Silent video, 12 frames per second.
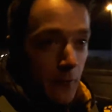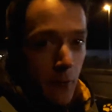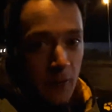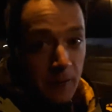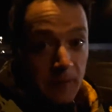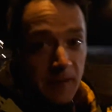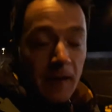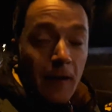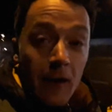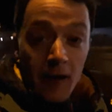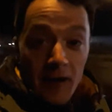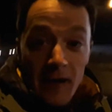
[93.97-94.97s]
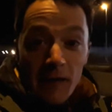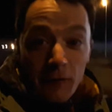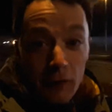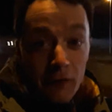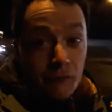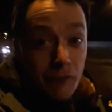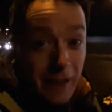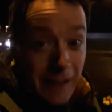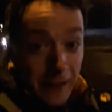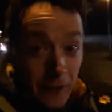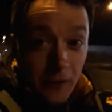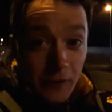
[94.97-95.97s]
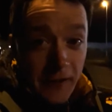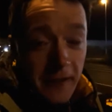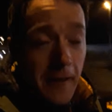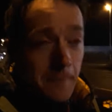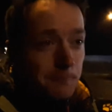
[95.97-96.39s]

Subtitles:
Or if you're really unlucky,